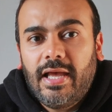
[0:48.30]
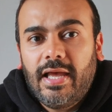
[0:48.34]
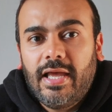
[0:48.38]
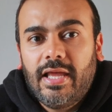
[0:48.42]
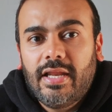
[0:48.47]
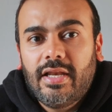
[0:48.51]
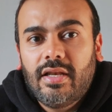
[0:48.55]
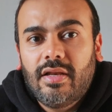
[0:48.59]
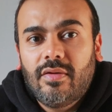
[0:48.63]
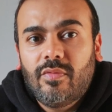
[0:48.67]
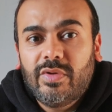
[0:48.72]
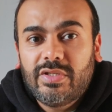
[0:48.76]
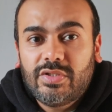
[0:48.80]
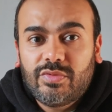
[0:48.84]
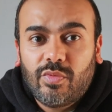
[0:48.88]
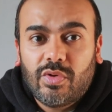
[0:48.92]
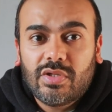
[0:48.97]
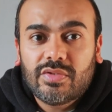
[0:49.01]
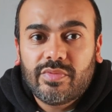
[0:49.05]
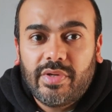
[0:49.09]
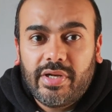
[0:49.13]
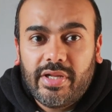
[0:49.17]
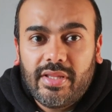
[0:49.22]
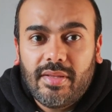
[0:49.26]
and which
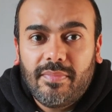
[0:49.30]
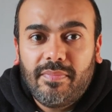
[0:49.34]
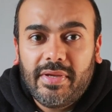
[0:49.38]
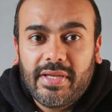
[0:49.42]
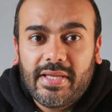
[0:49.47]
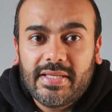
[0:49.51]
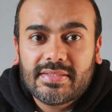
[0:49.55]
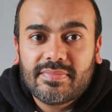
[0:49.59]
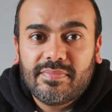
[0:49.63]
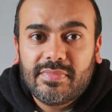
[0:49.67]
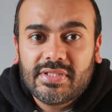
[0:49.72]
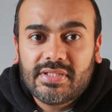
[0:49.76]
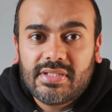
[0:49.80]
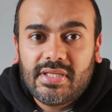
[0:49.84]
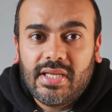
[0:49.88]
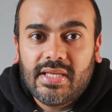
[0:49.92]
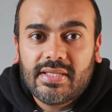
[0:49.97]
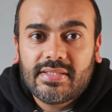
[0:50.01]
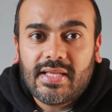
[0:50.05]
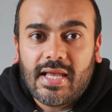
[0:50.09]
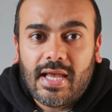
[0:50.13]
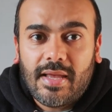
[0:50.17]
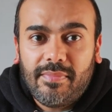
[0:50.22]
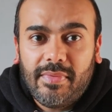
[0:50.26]
was one of the biggest
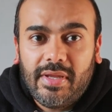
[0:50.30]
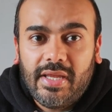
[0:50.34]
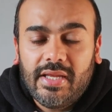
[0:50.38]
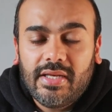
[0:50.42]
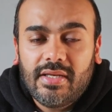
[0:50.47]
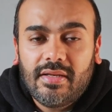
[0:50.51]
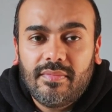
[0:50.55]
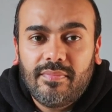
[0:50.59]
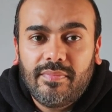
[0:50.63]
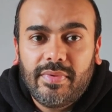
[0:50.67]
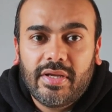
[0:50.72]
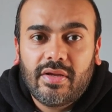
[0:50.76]
mistakes I made,